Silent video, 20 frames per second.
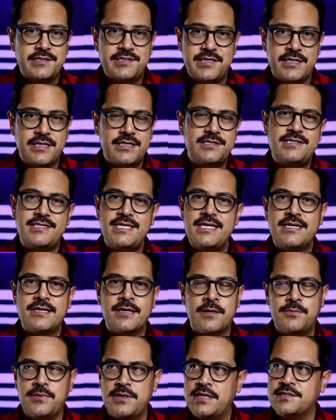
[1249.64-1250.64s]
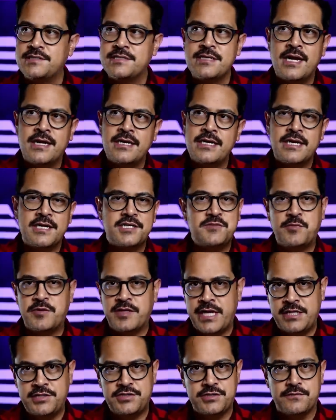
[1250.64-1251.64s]
I said, his teacup is not an
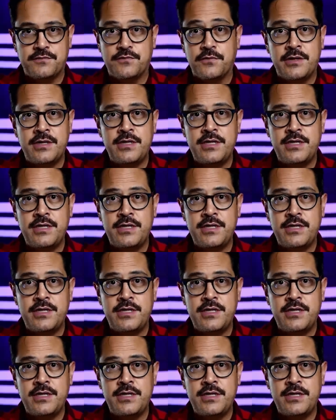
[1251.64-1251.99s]
explanation for